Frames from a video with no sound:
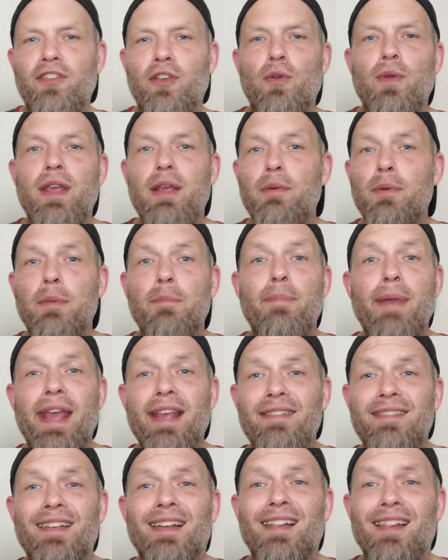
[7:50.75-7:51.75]
So, he would
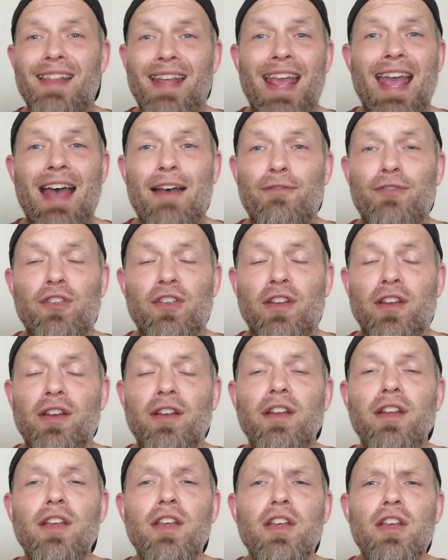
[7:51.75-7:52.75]
basically have
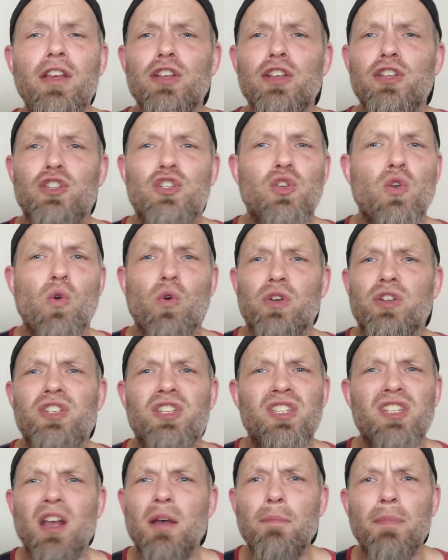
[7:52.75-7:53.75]
to score
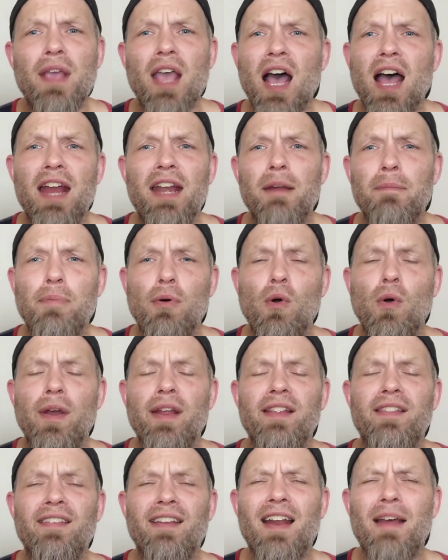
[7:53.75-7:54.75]
some kind of
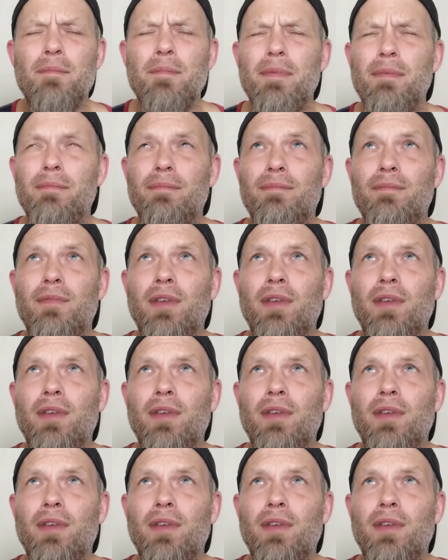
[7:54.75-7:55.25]
points, and